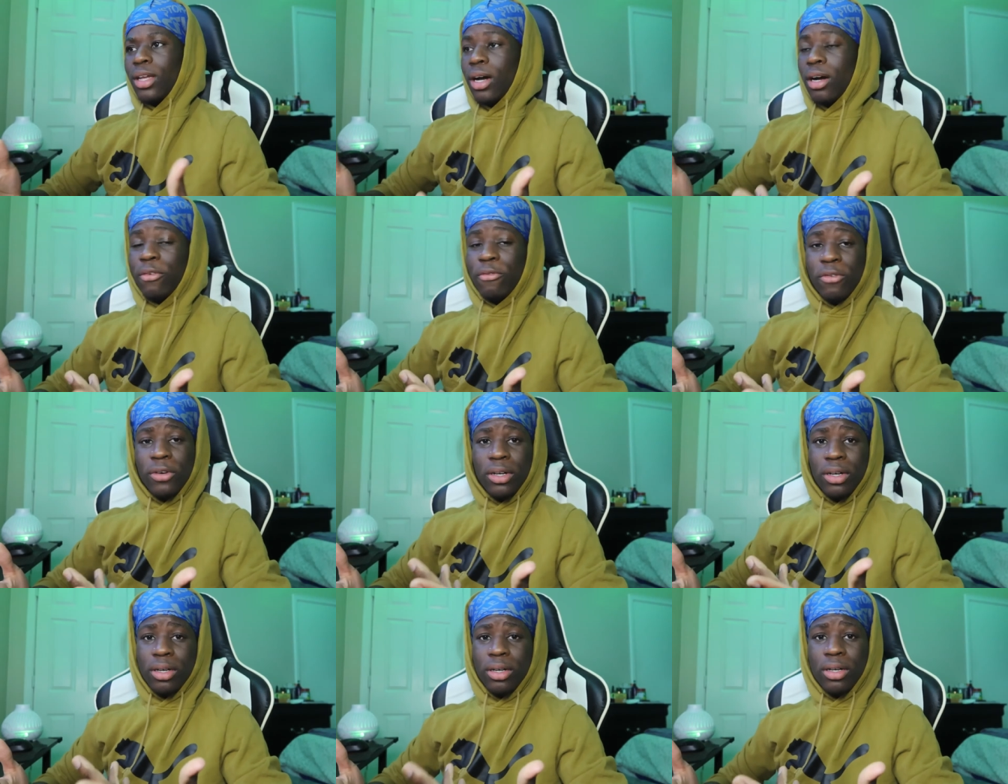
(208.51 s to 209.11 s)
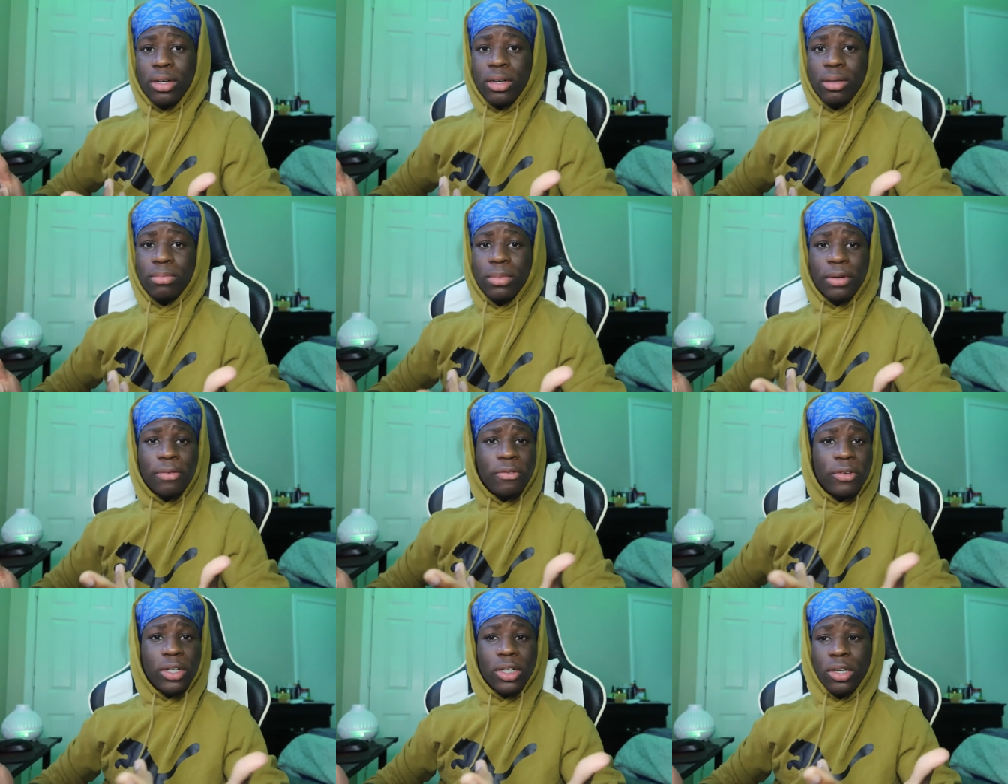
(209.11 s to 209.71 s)
I'm finna um
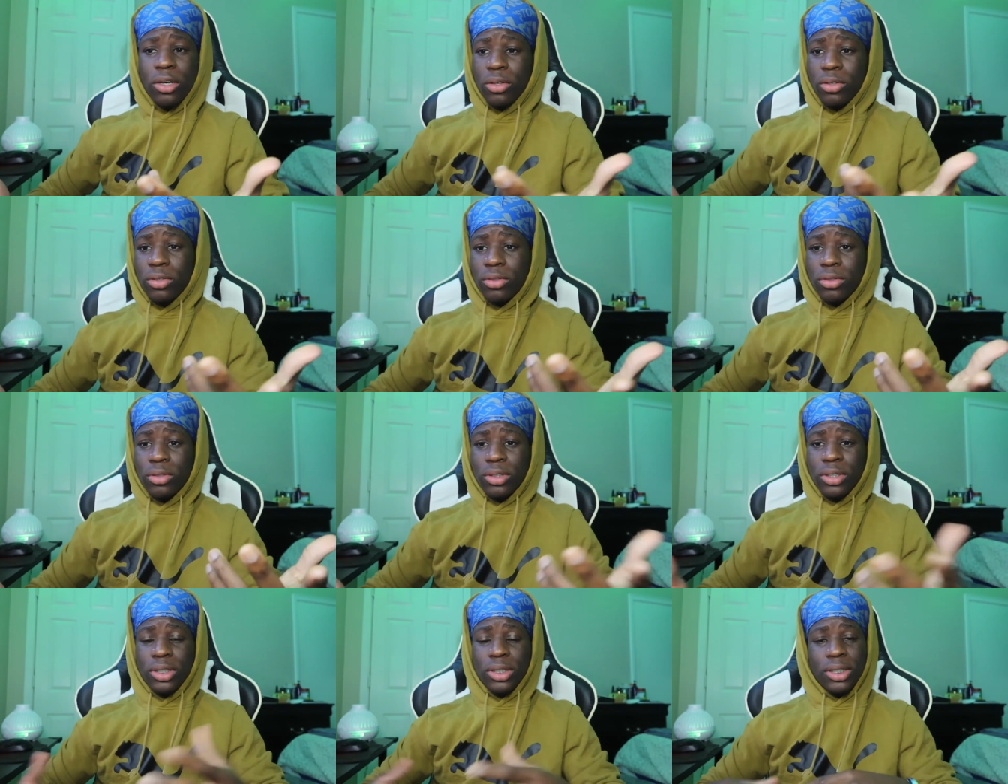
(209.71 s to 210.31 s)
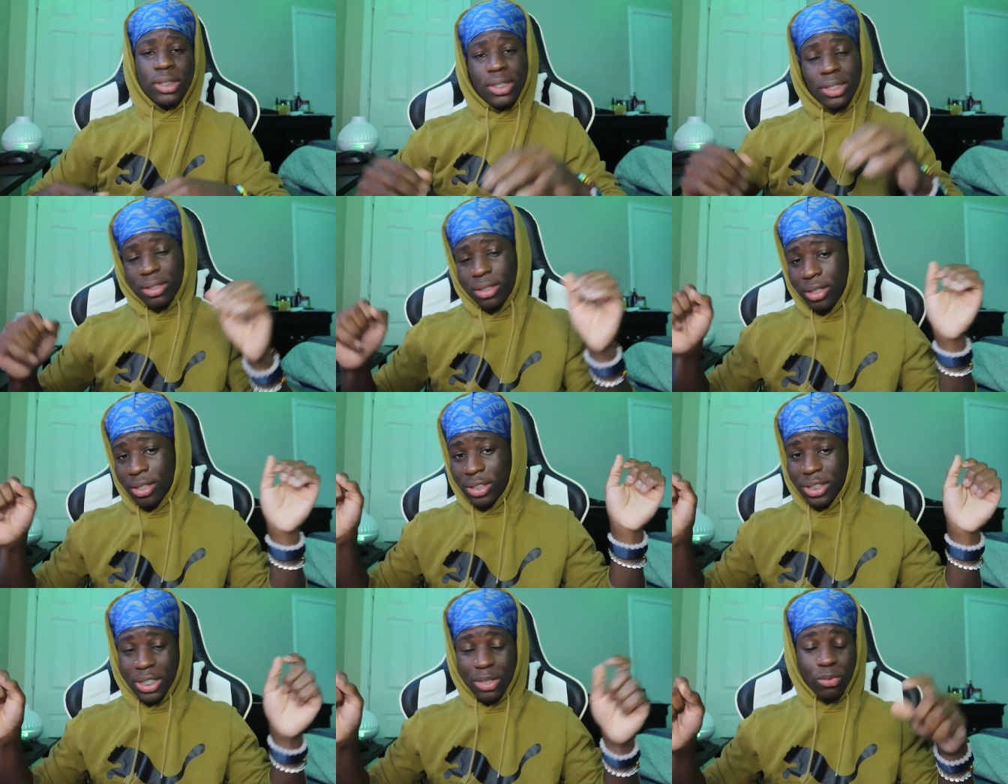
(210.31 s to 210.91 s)
I'm finna go to the you
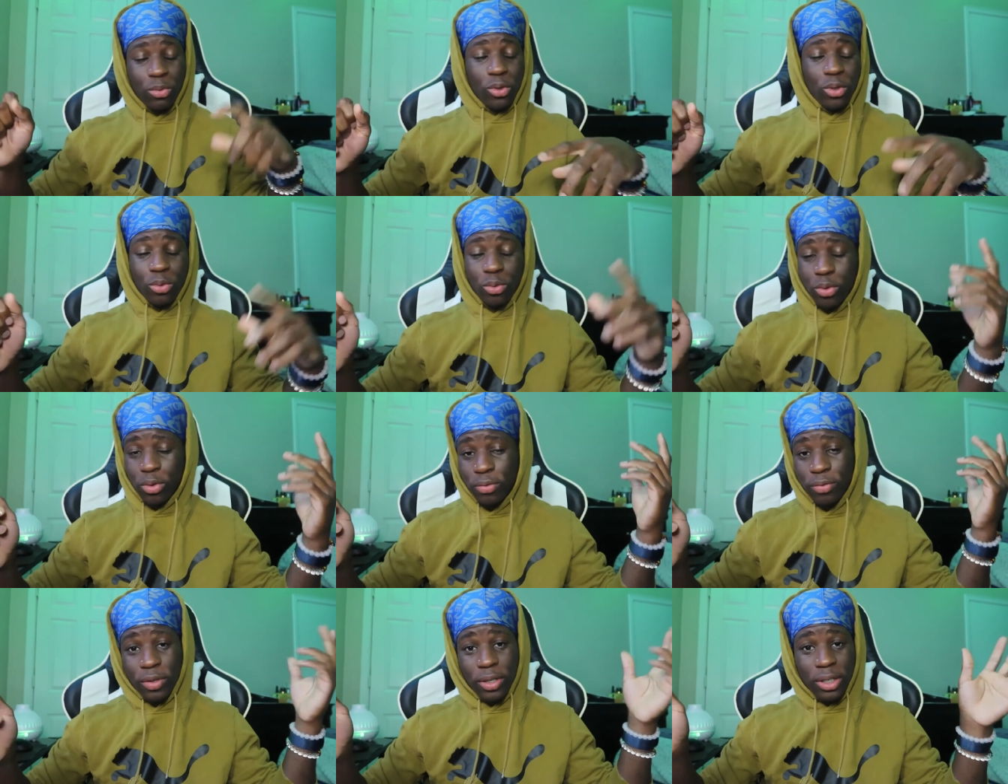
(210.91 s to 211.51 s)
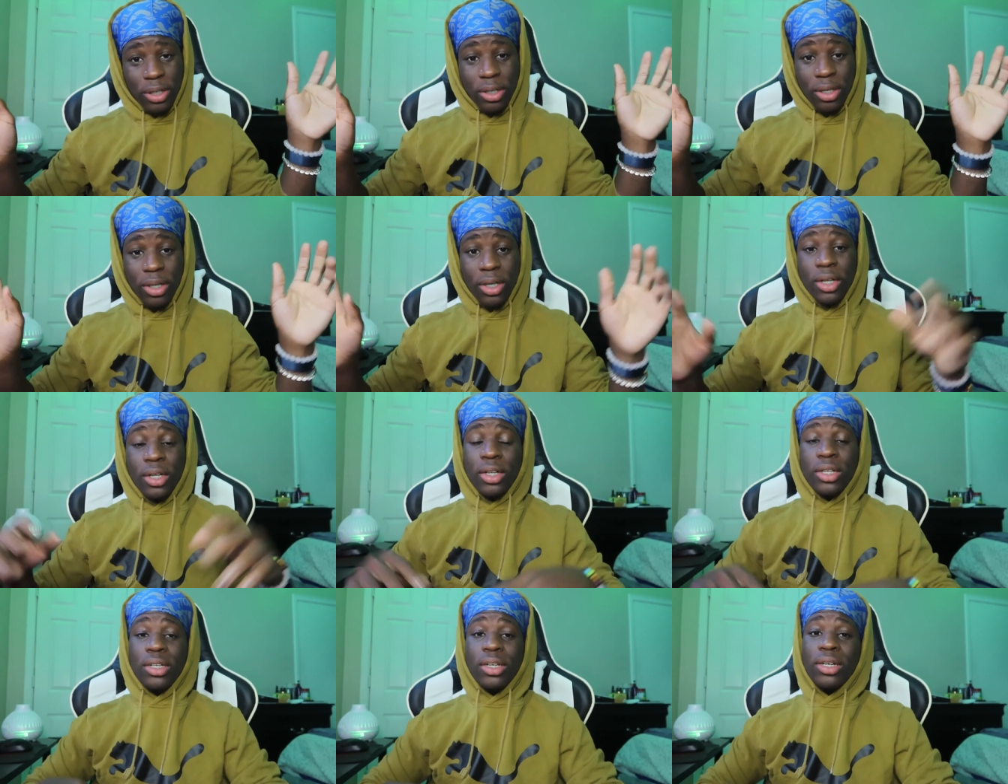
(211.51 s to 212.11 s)
know what I'm saying woo woo for the
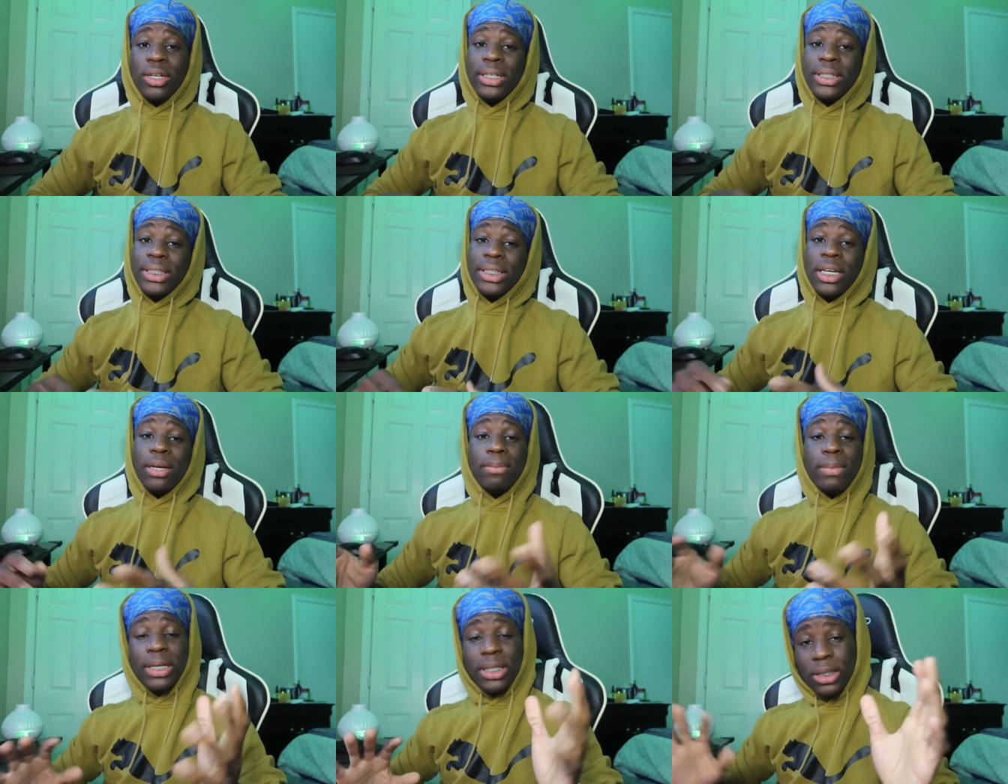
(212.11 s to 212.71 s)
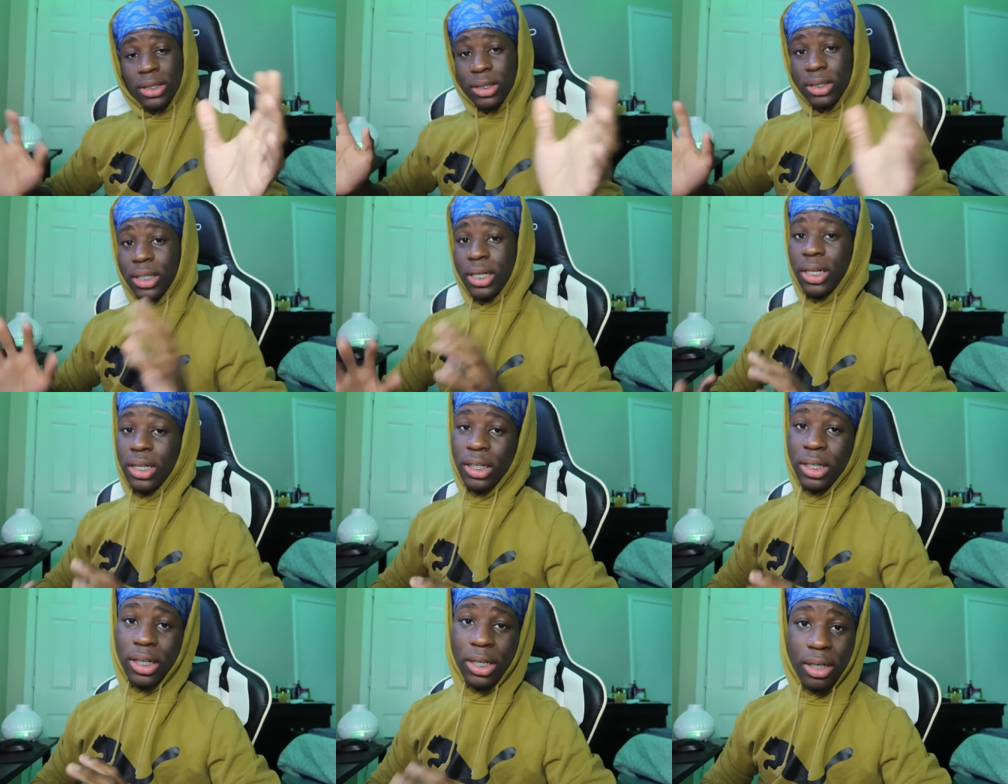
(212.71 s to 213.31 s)
you know what I'm saying make sure
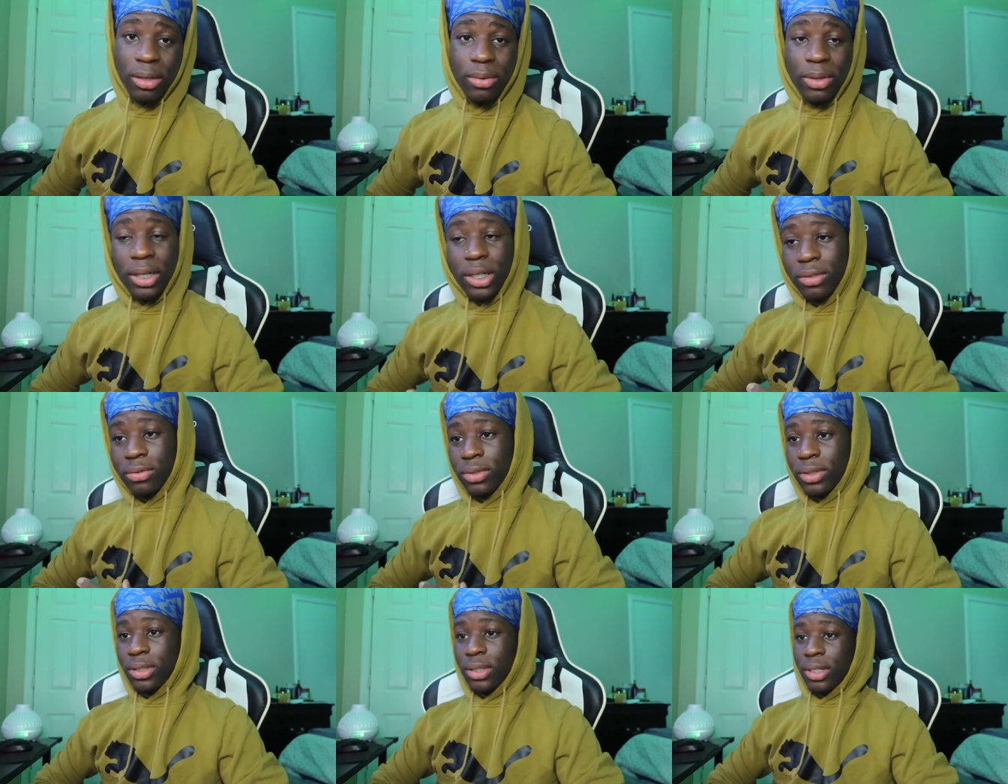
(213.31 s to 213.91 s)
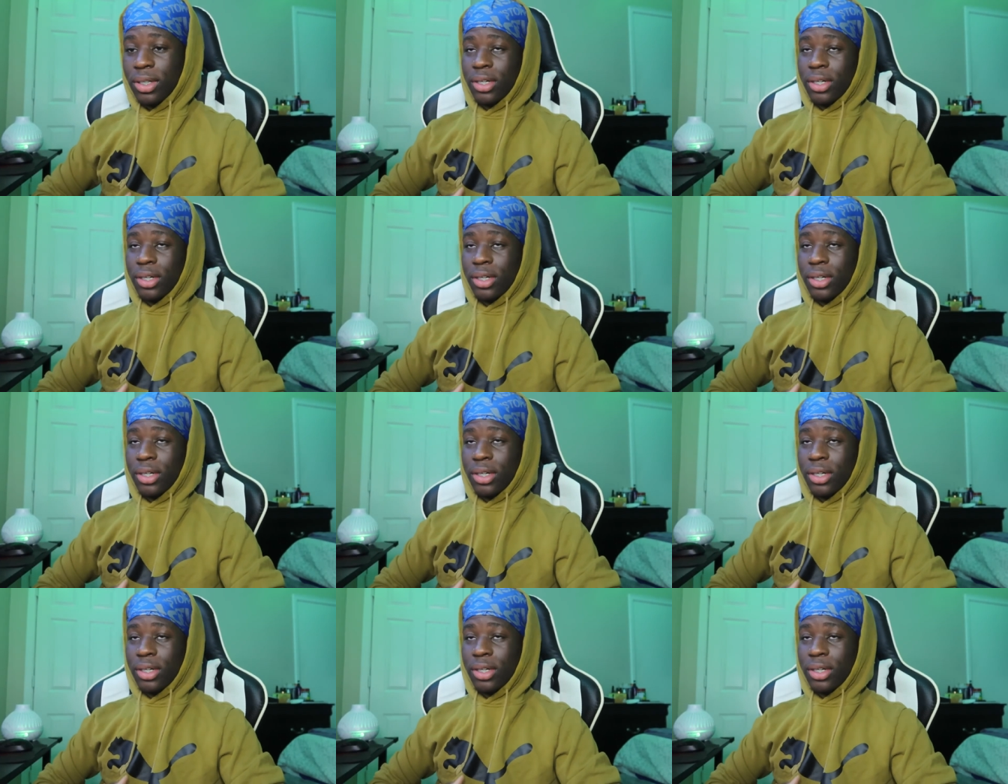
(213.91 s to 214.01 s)
they good or whatever.